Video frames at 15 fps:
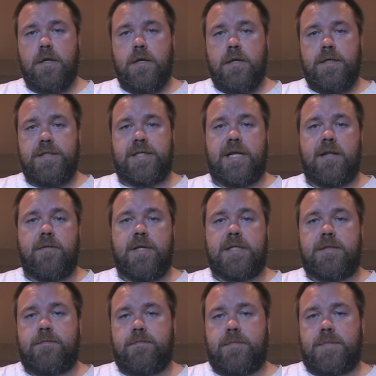Sending
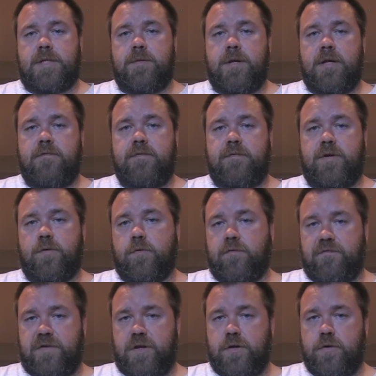these to me to
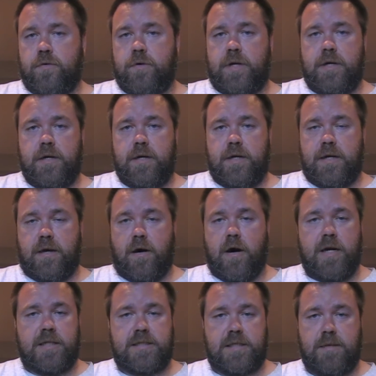review, and honestly,